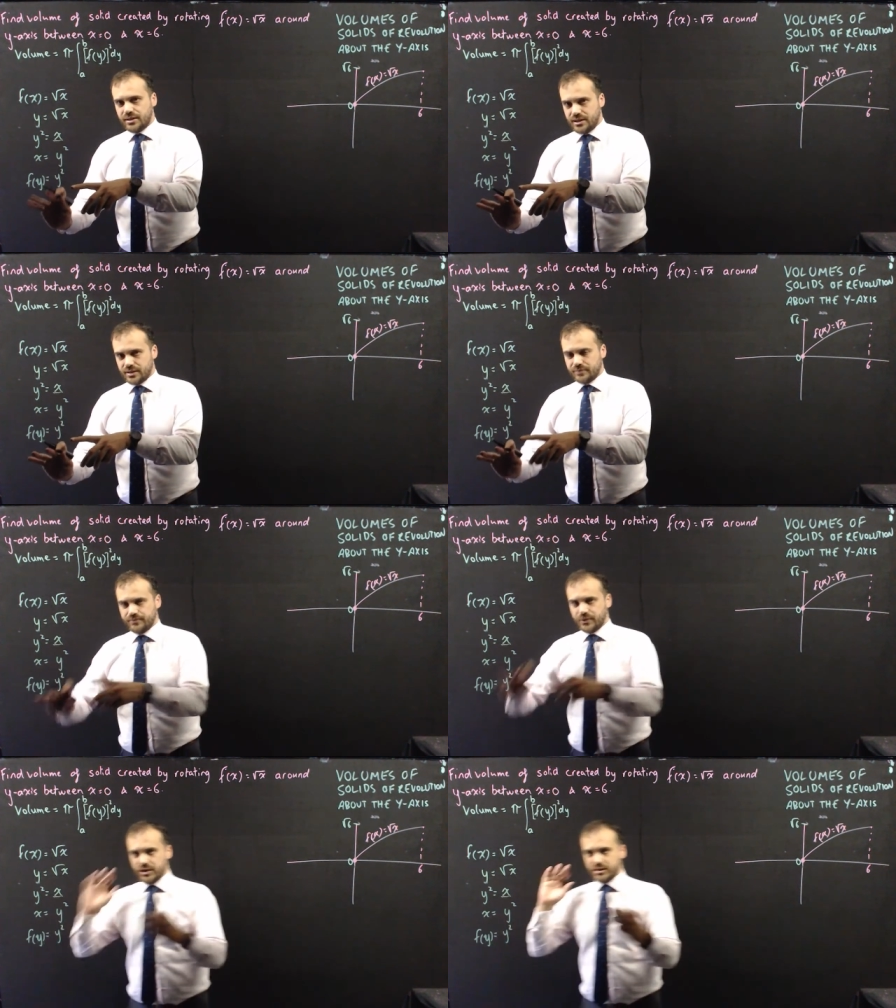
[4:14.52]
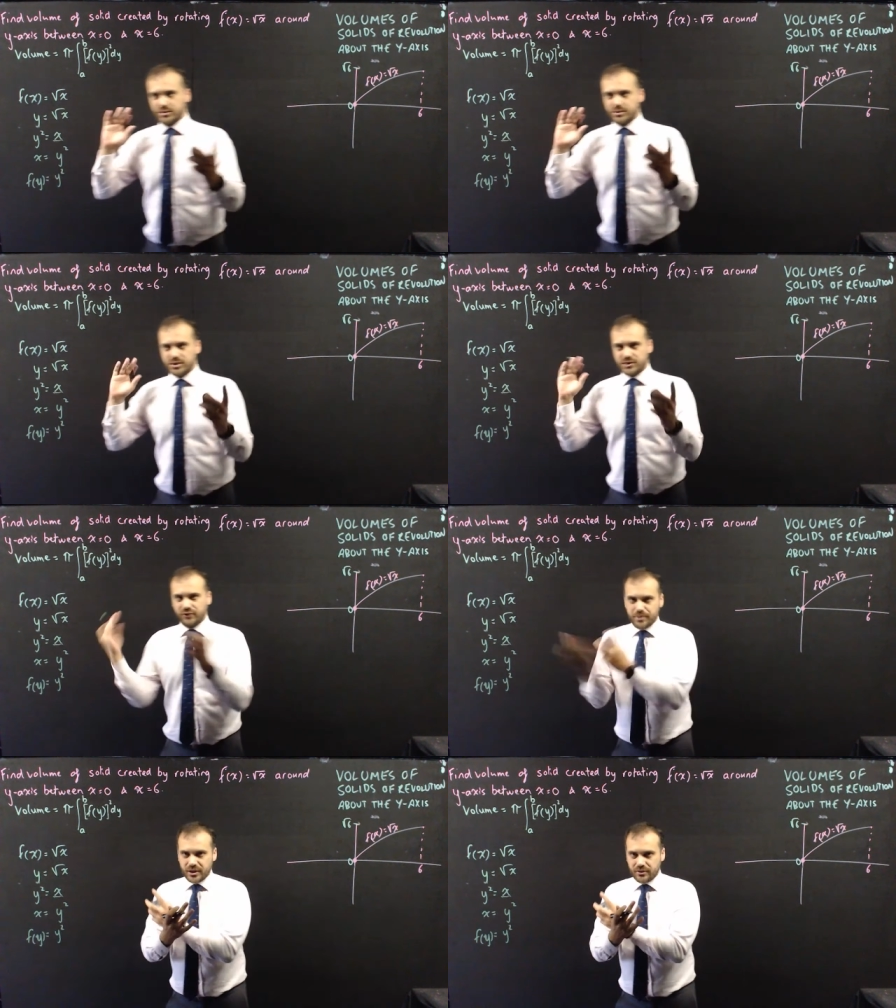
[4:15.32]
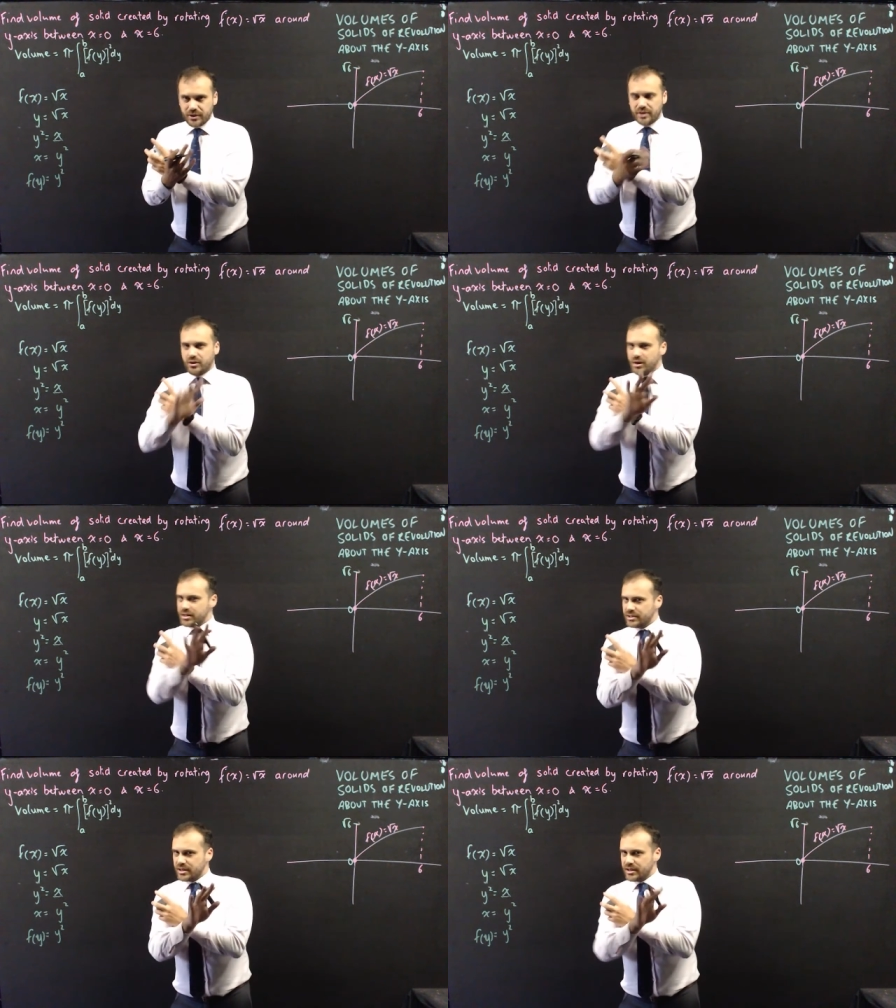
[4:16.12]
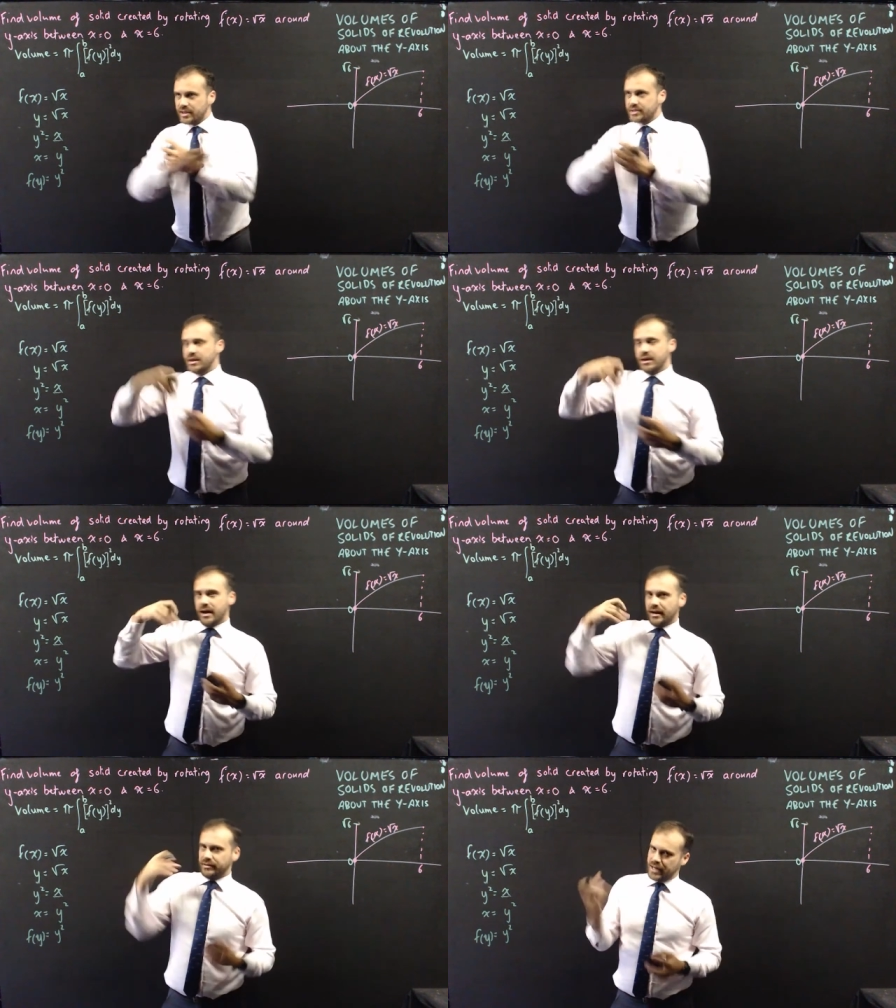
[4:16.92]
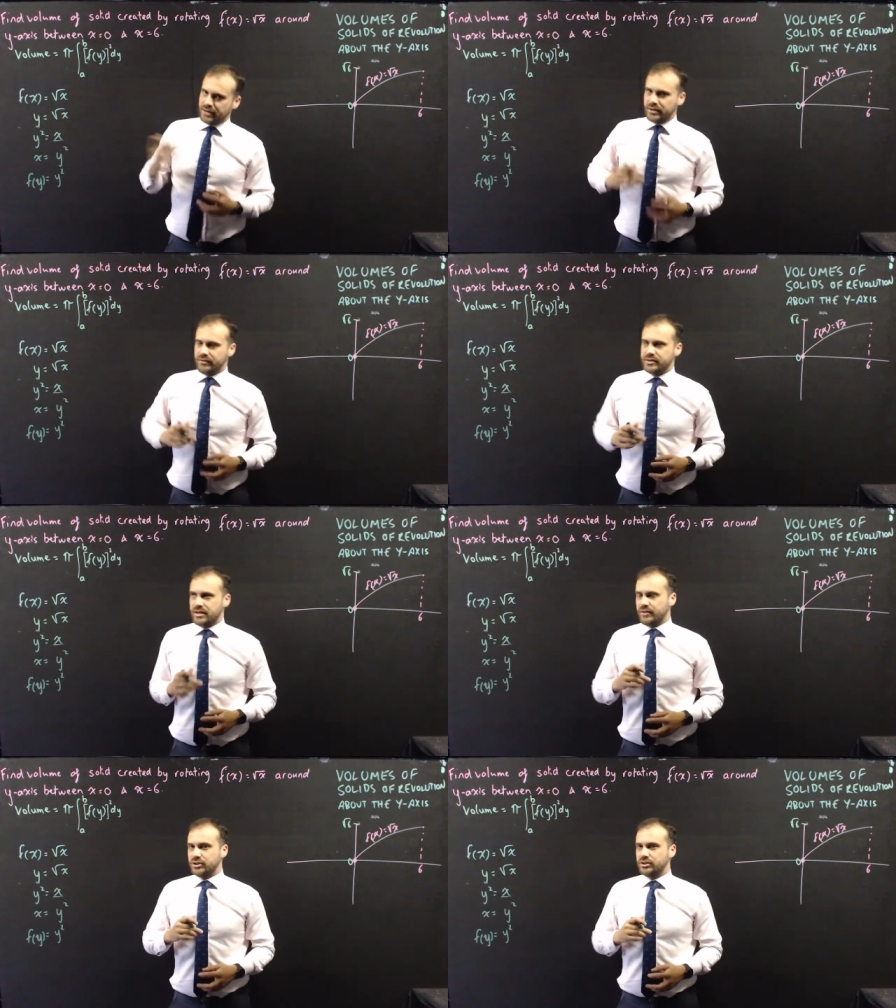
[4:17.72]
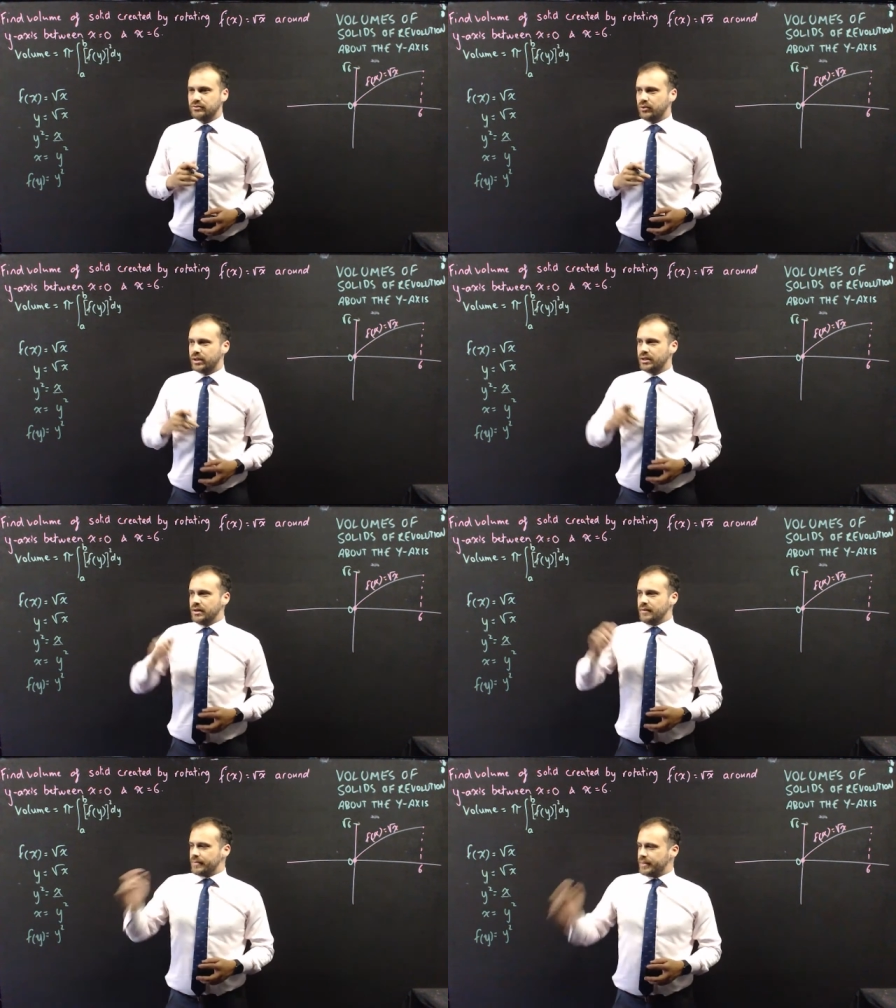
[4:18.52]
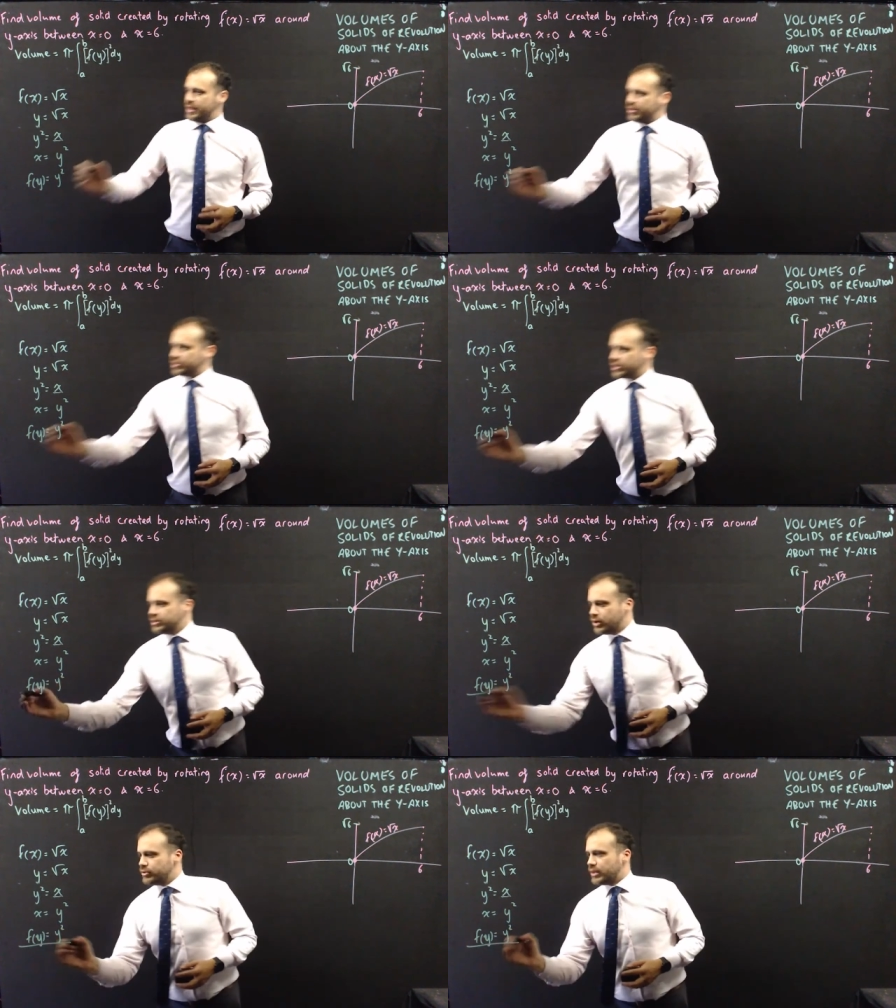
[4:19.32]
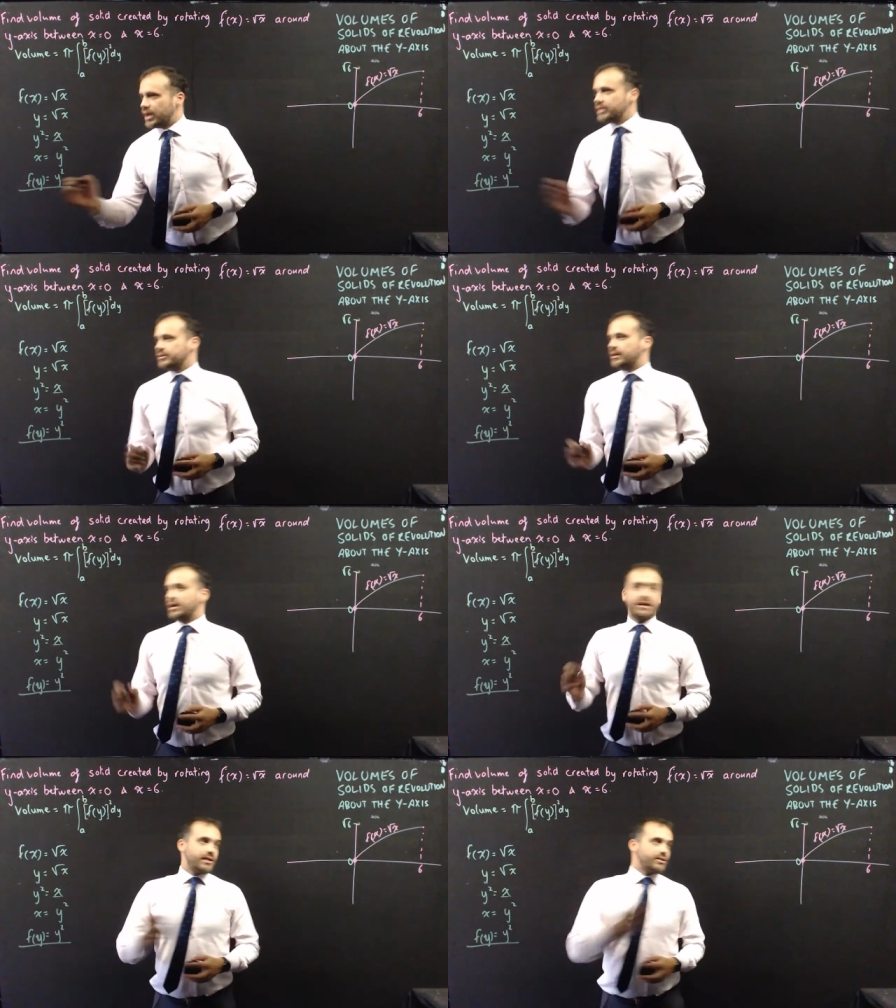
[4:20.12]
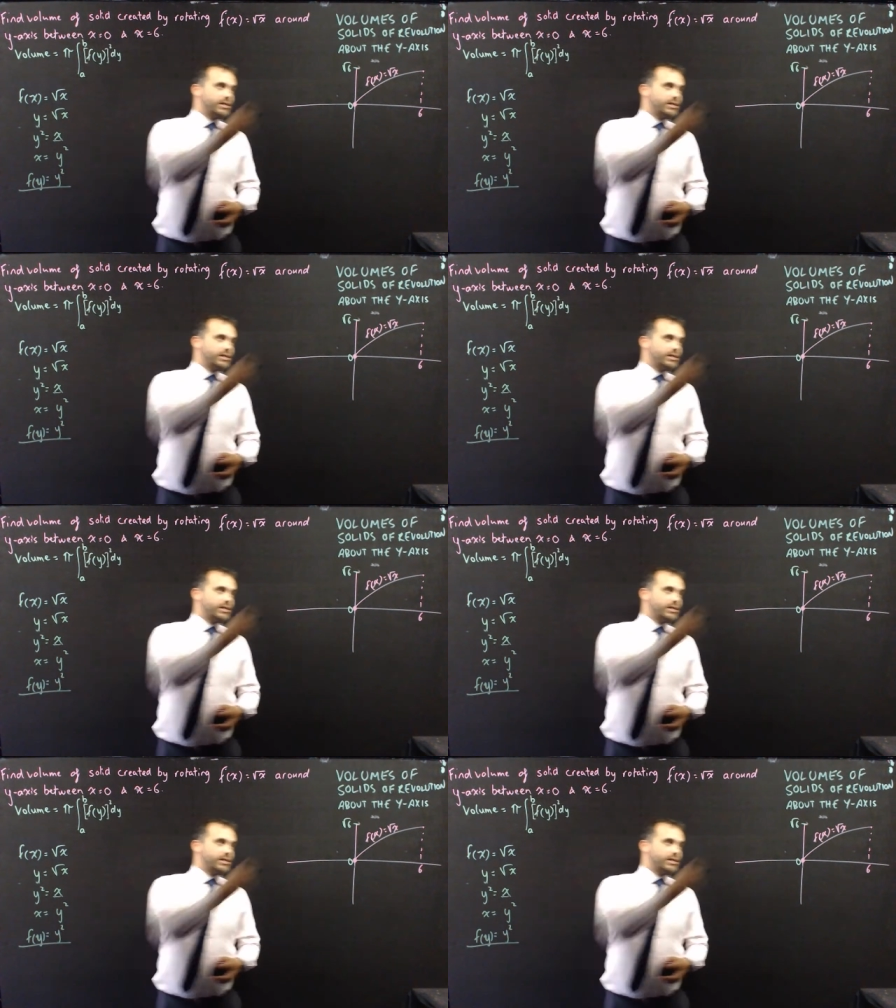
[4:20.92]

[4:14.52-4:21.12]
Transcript: here. All right, so we're just flipping it around, isolating x, and that'll give us our function of y. Now that I know that, and now that